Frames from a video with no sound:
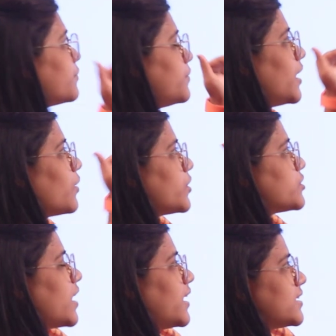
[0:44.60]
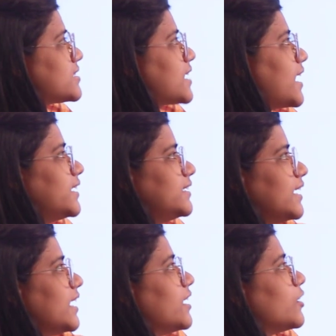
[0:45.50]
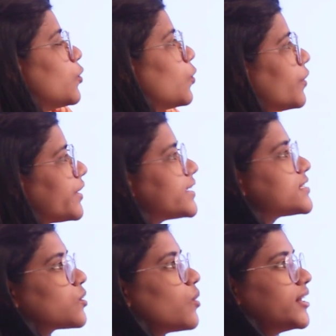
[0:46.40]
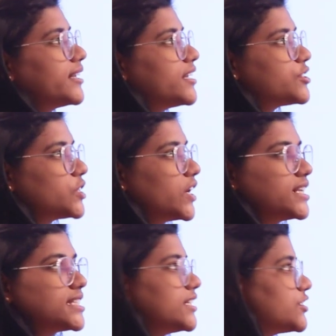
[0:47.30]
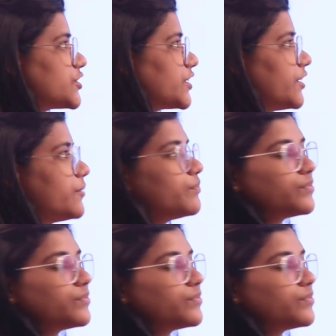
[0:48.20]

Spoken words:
we are going to understand who is a quality assurance engineer,